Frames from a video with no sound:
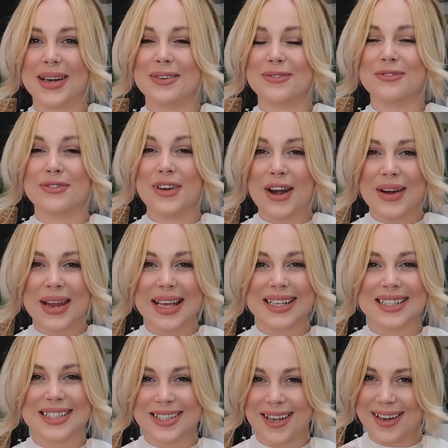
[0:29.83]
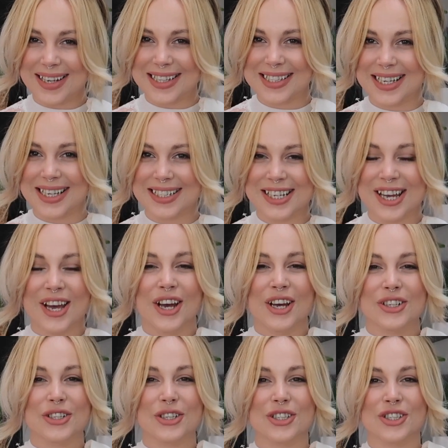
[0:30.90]
And I'm very excited
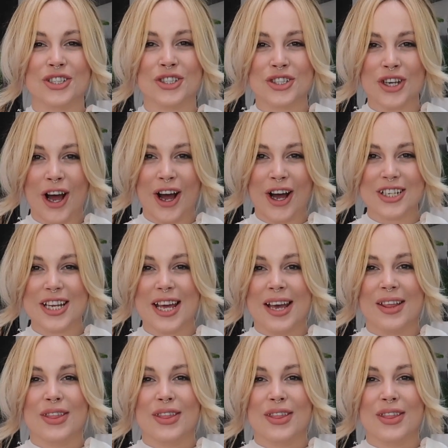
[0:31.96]
to start